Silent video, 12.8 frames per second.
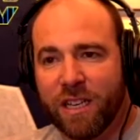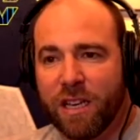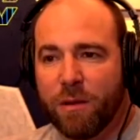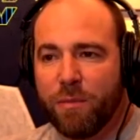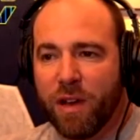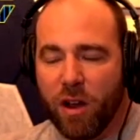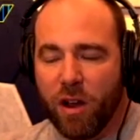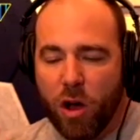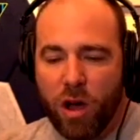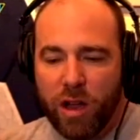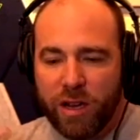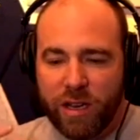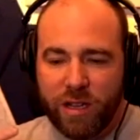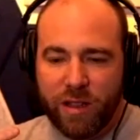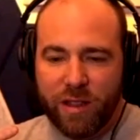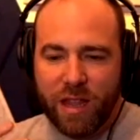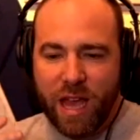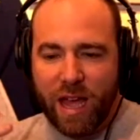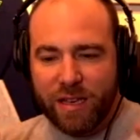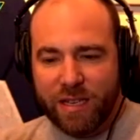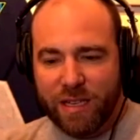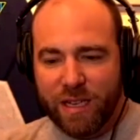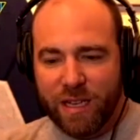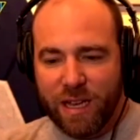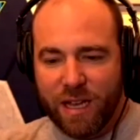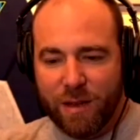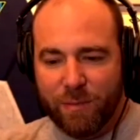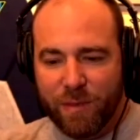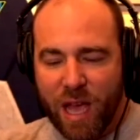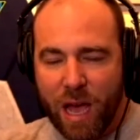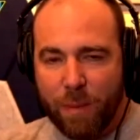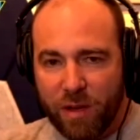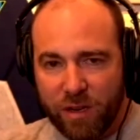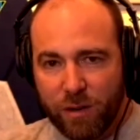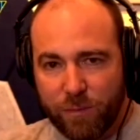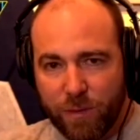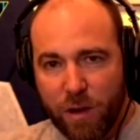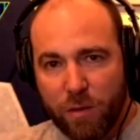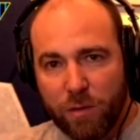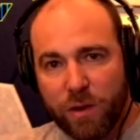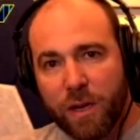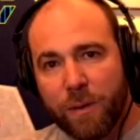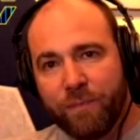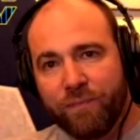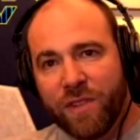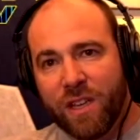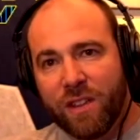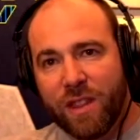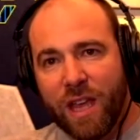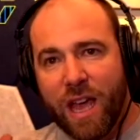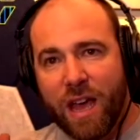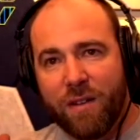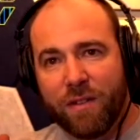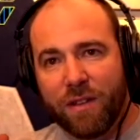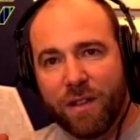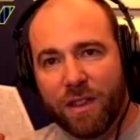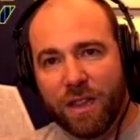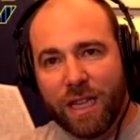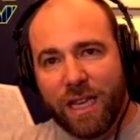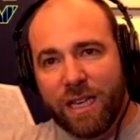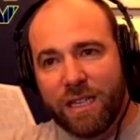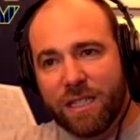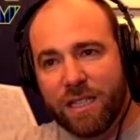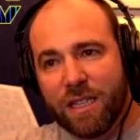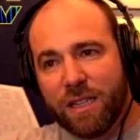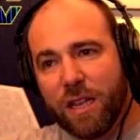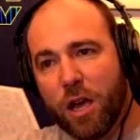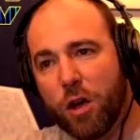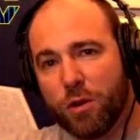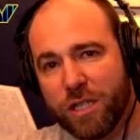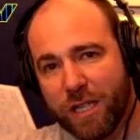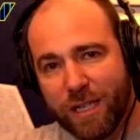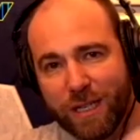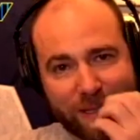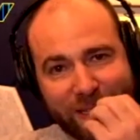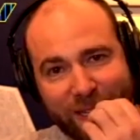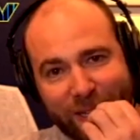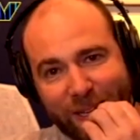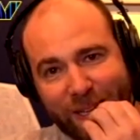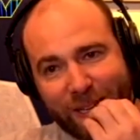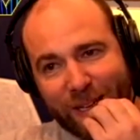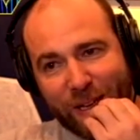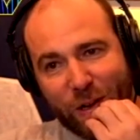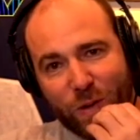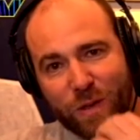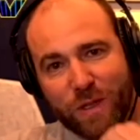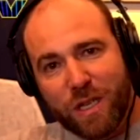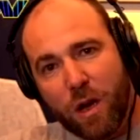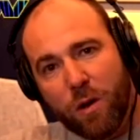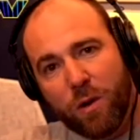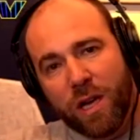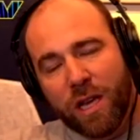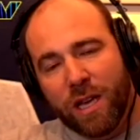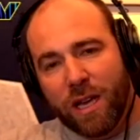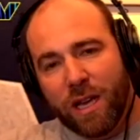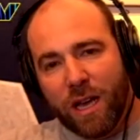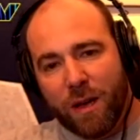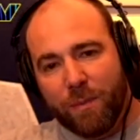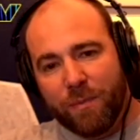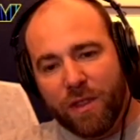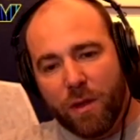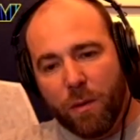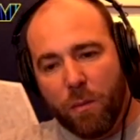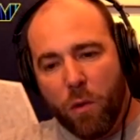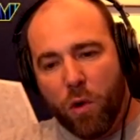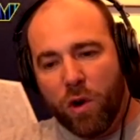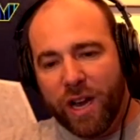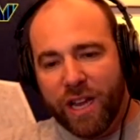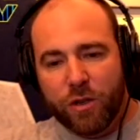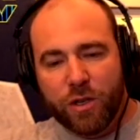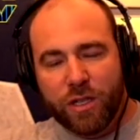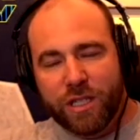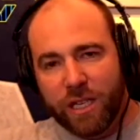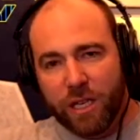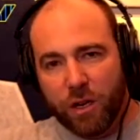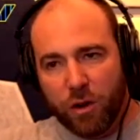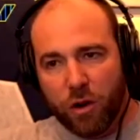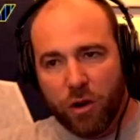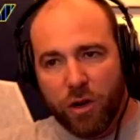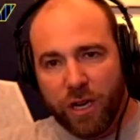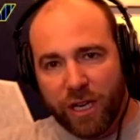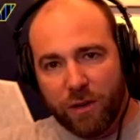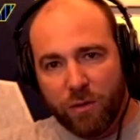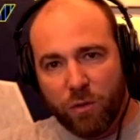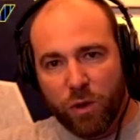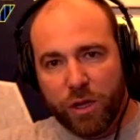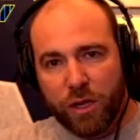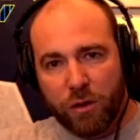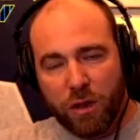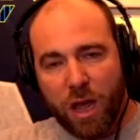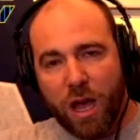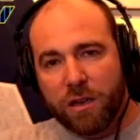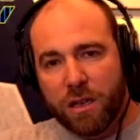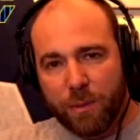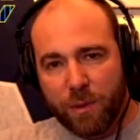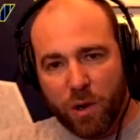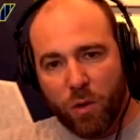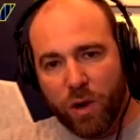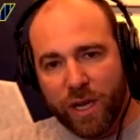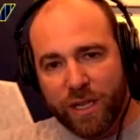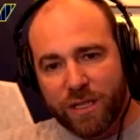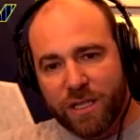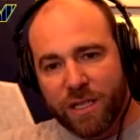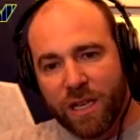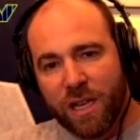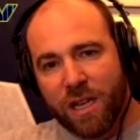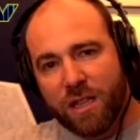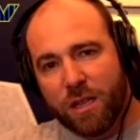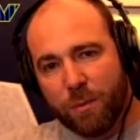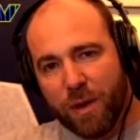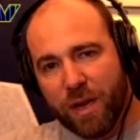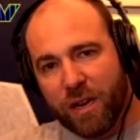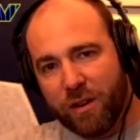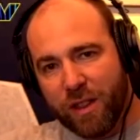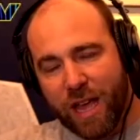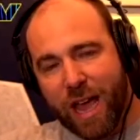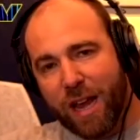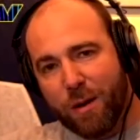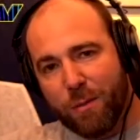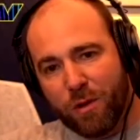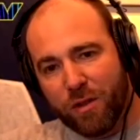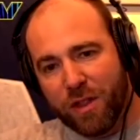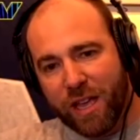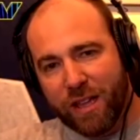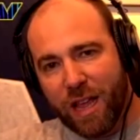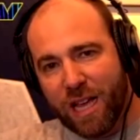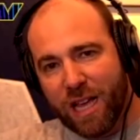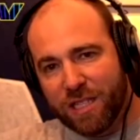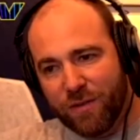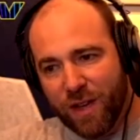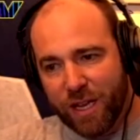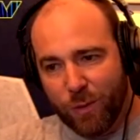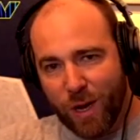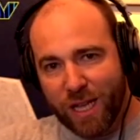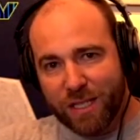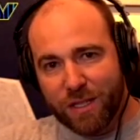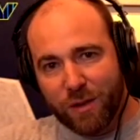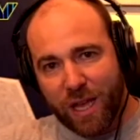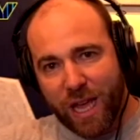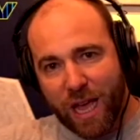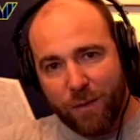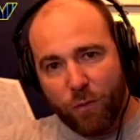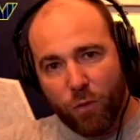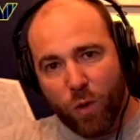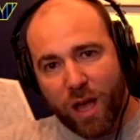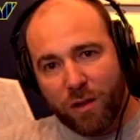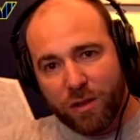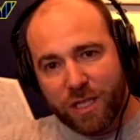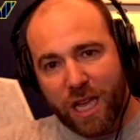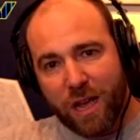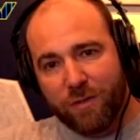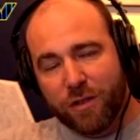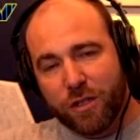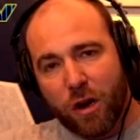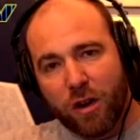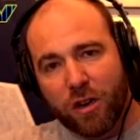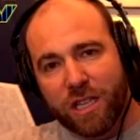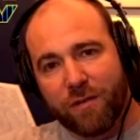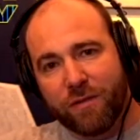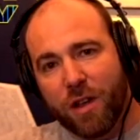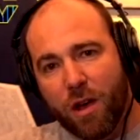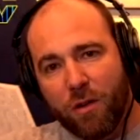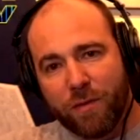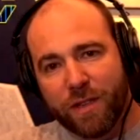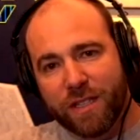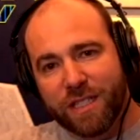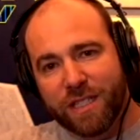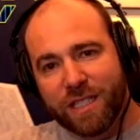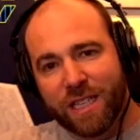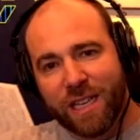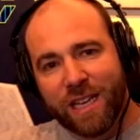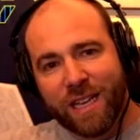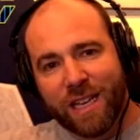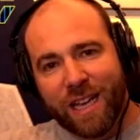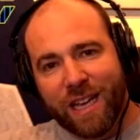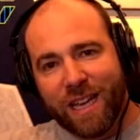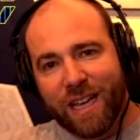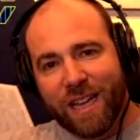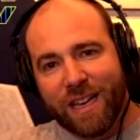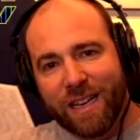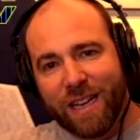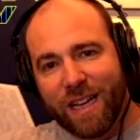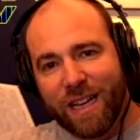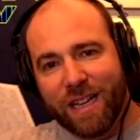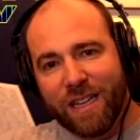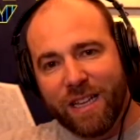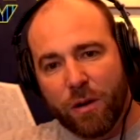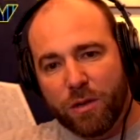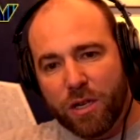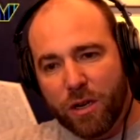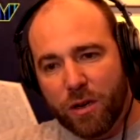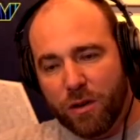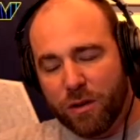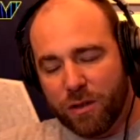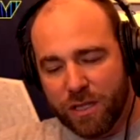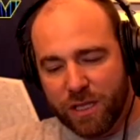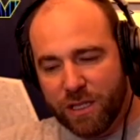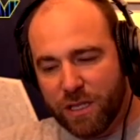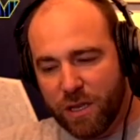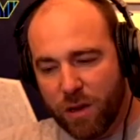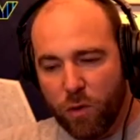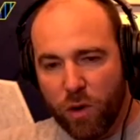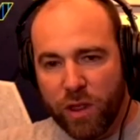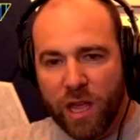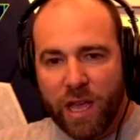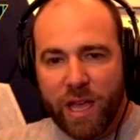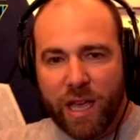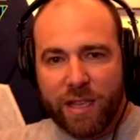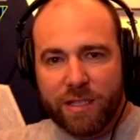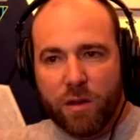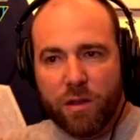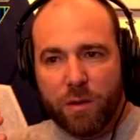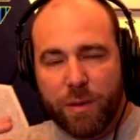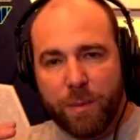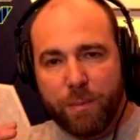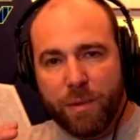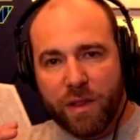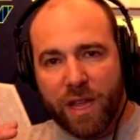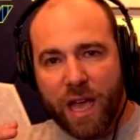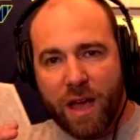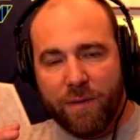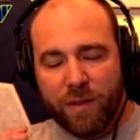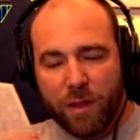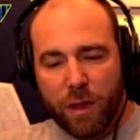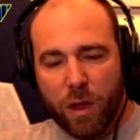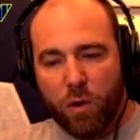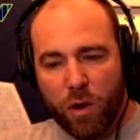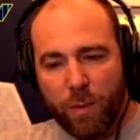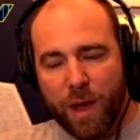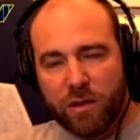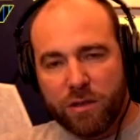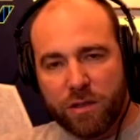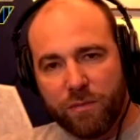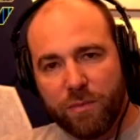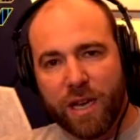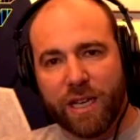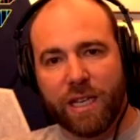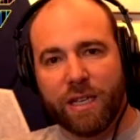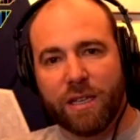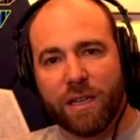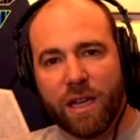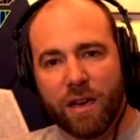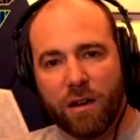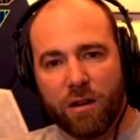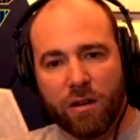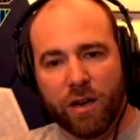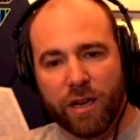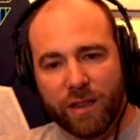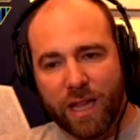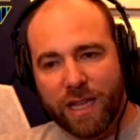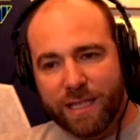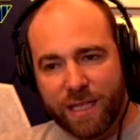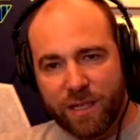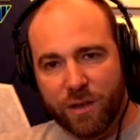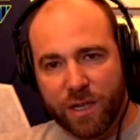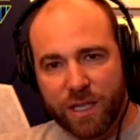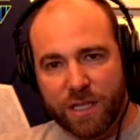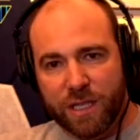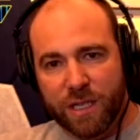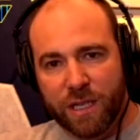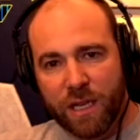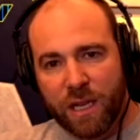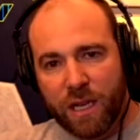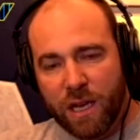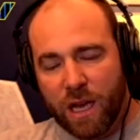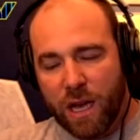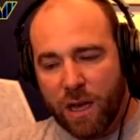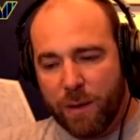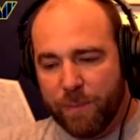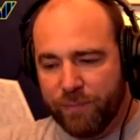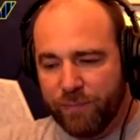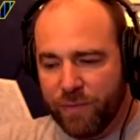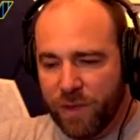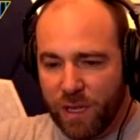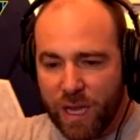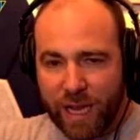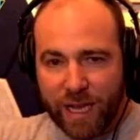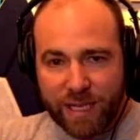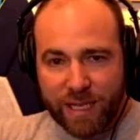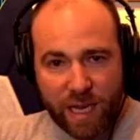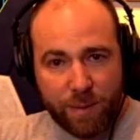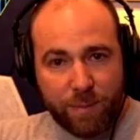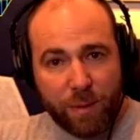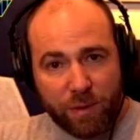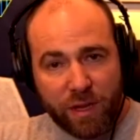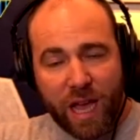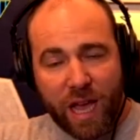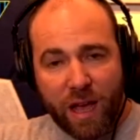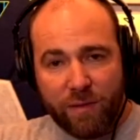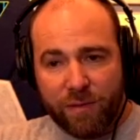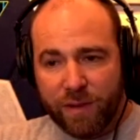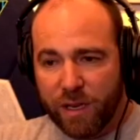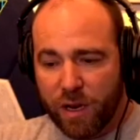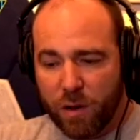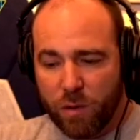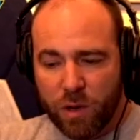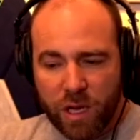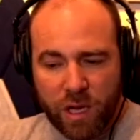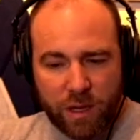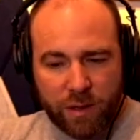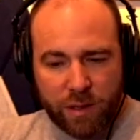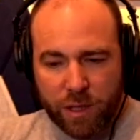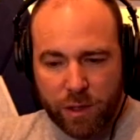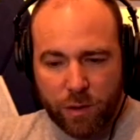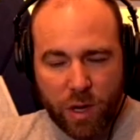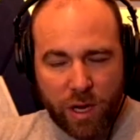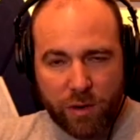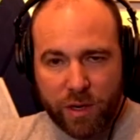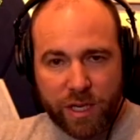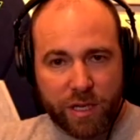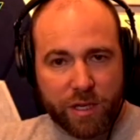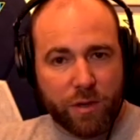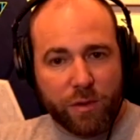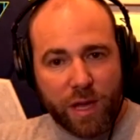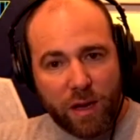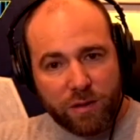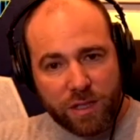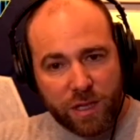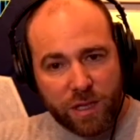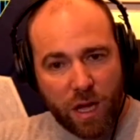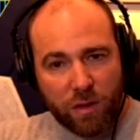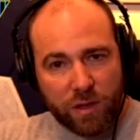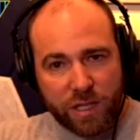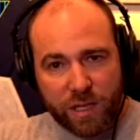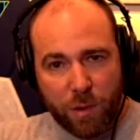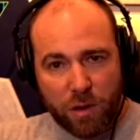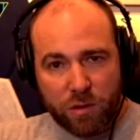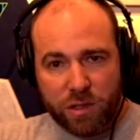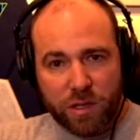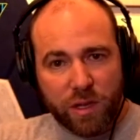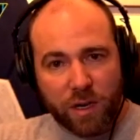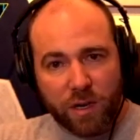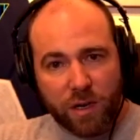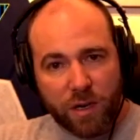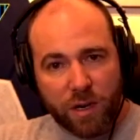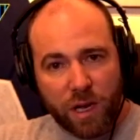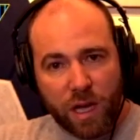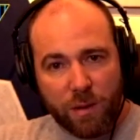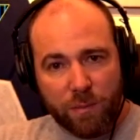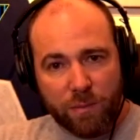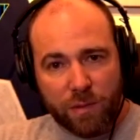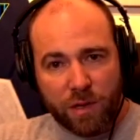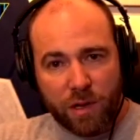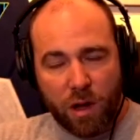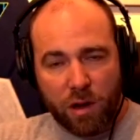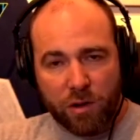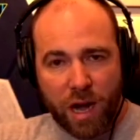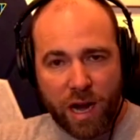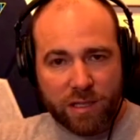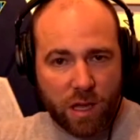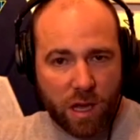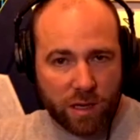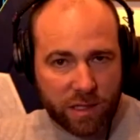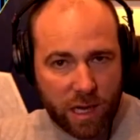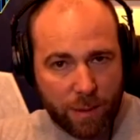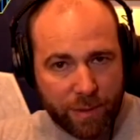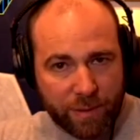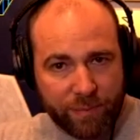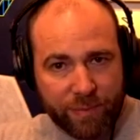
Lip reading: But on that app on your phone, they have leagues in the ocean, so the more interest that you're earning with your locked up coins, the bigger the animal they classify you as. So they have whales, they have sharks, they have dolphins, and turtles and so forth. And so the people that have lower amounts of money and are earning less interest, like I said, people that have $200 to $2,000 in most of their contracts locked up.